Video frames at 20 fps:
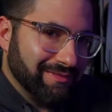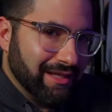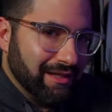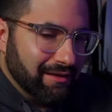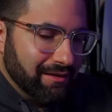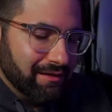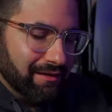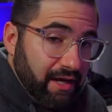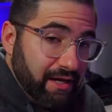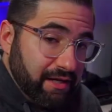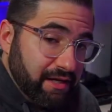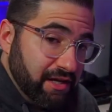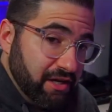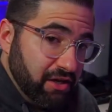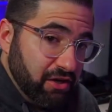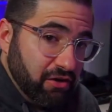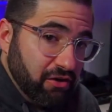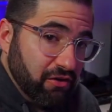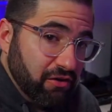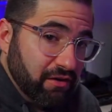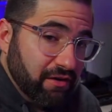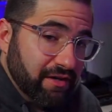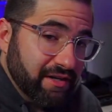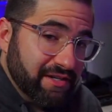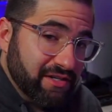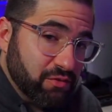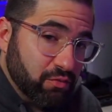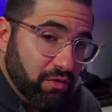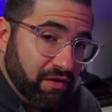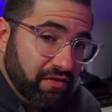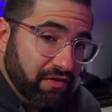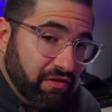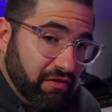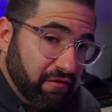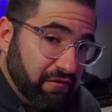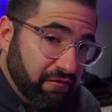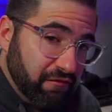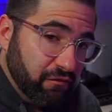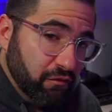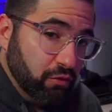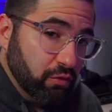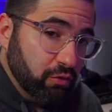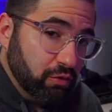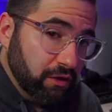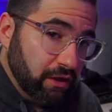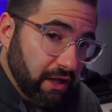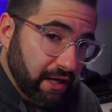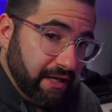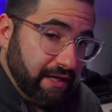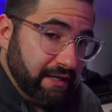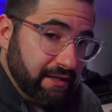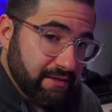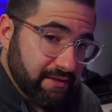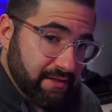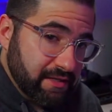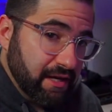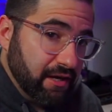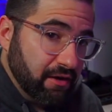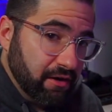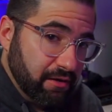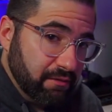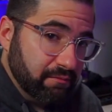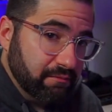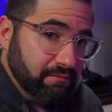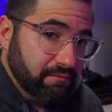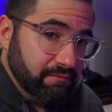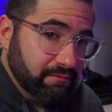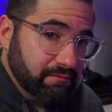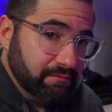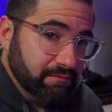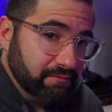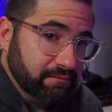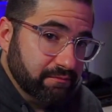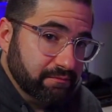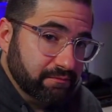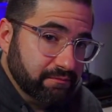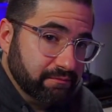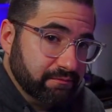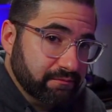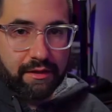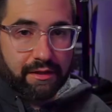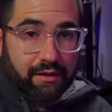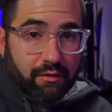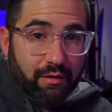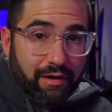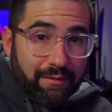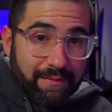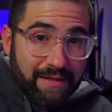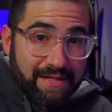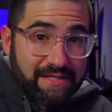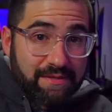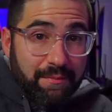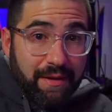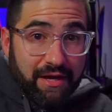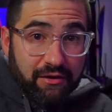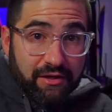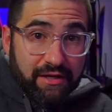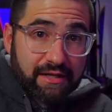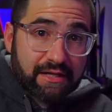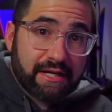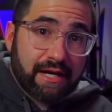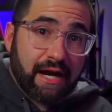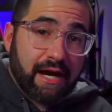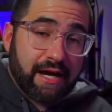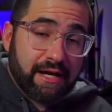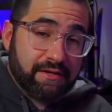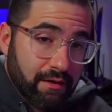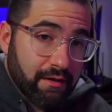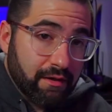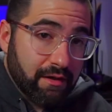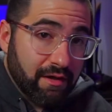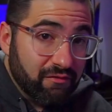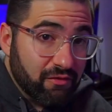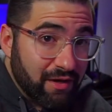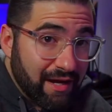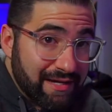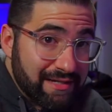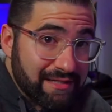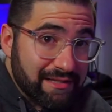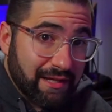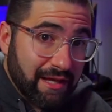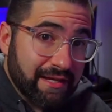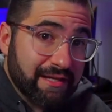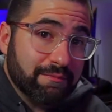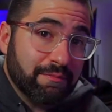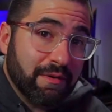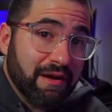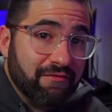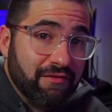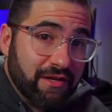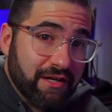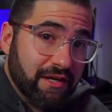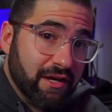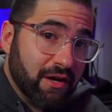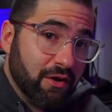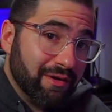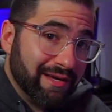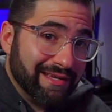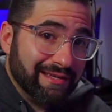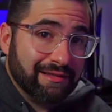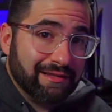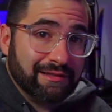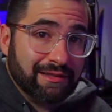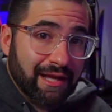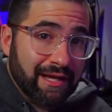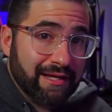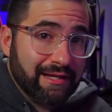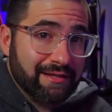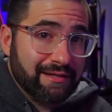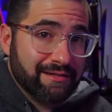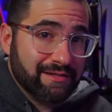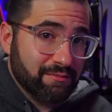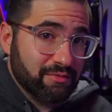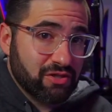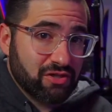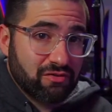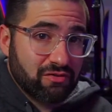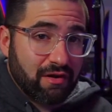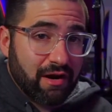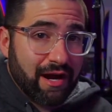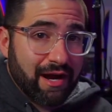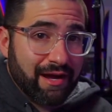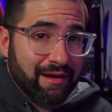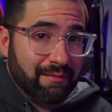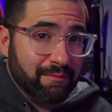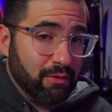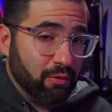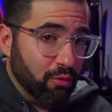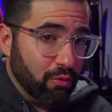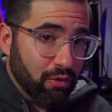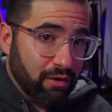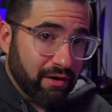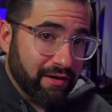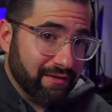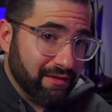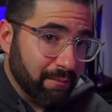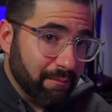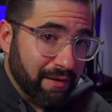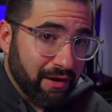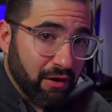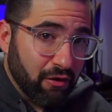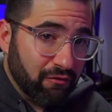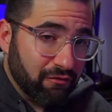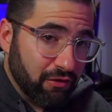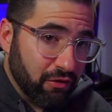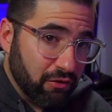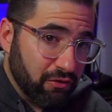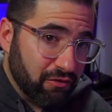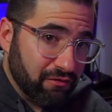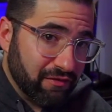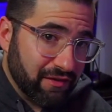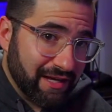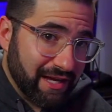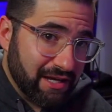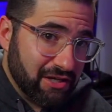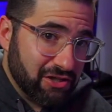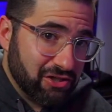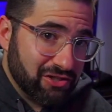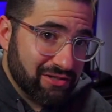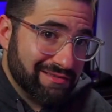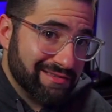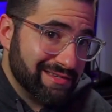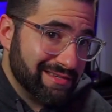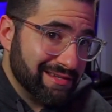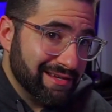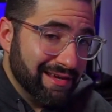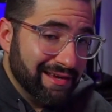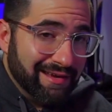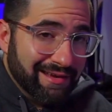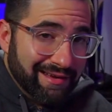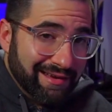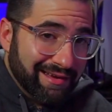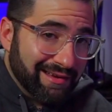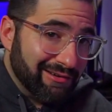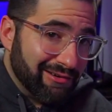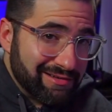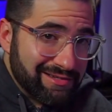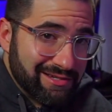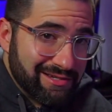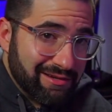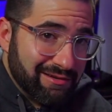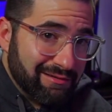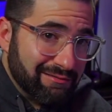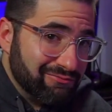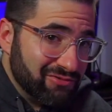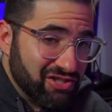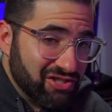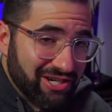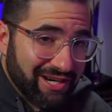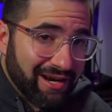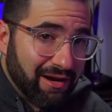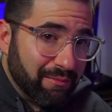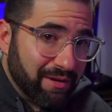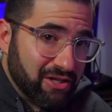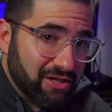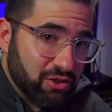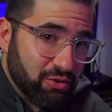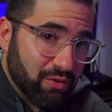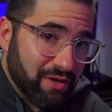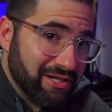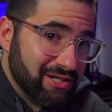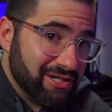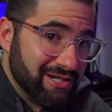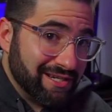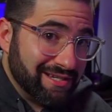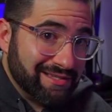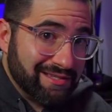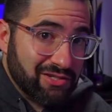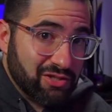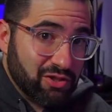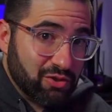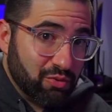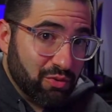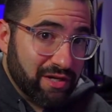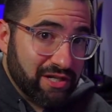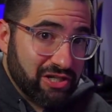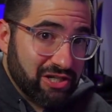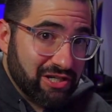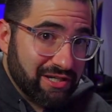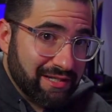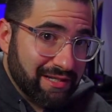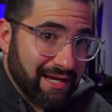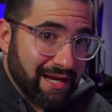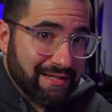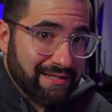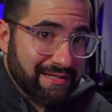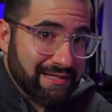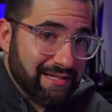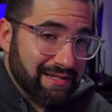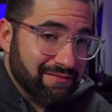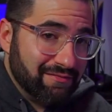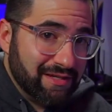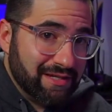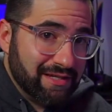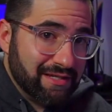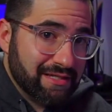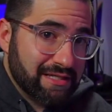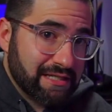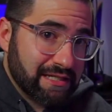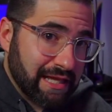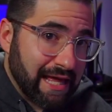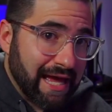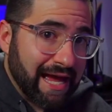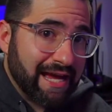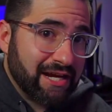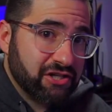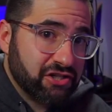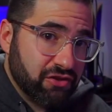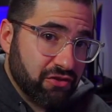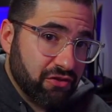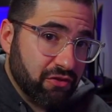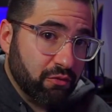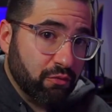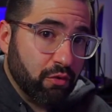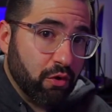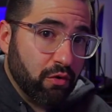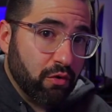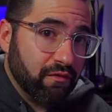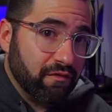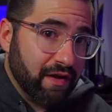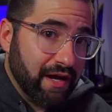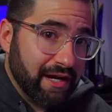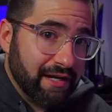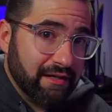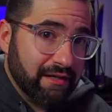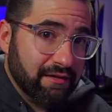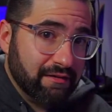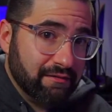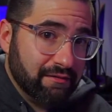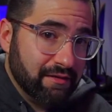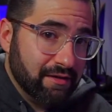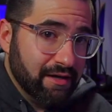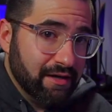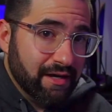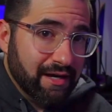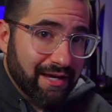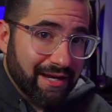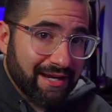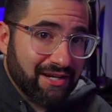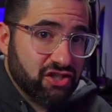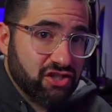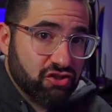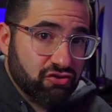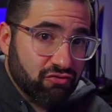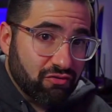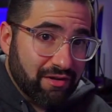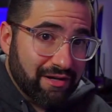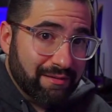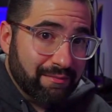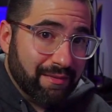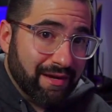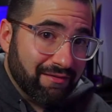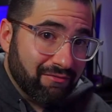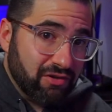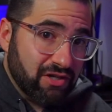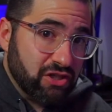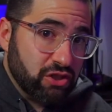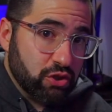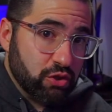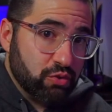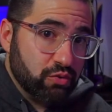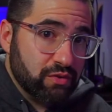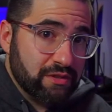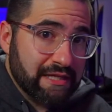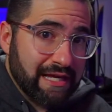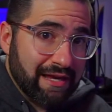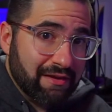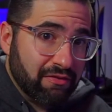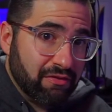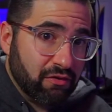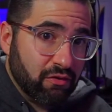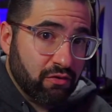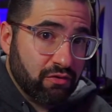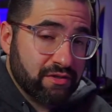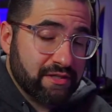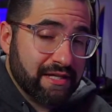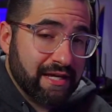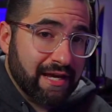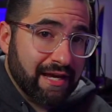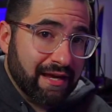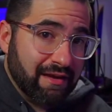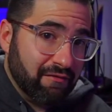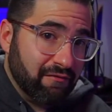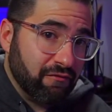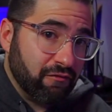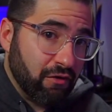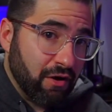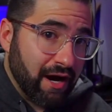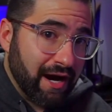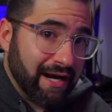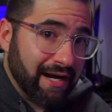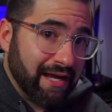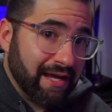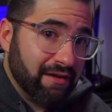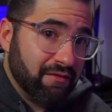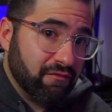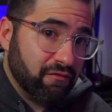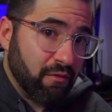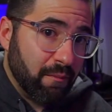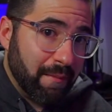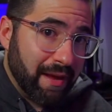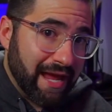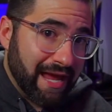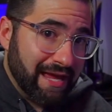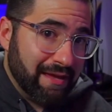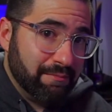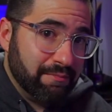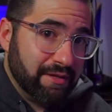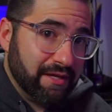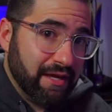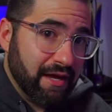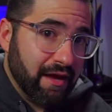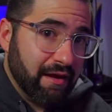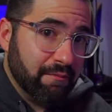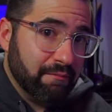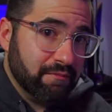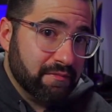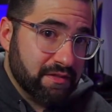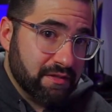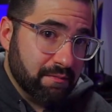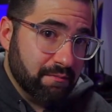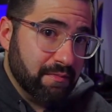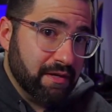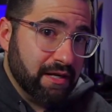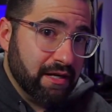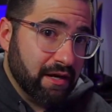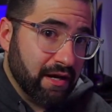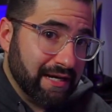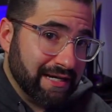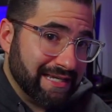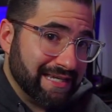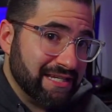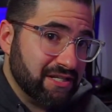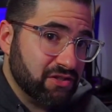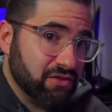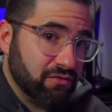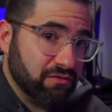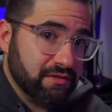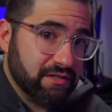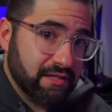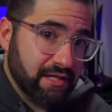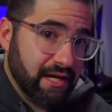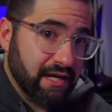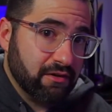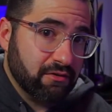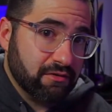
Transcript: And here is with the full lighting setup. Well, that's about it, guys. If you guys liked my video, hit like, subscribe, or hit the bell for notifications. And also, check out my Twitch. It's twitch.tv/theroguevanian. And I stream every Tuesday, Thursday, and Friday from 8 p.m. to midnight Eastern Standard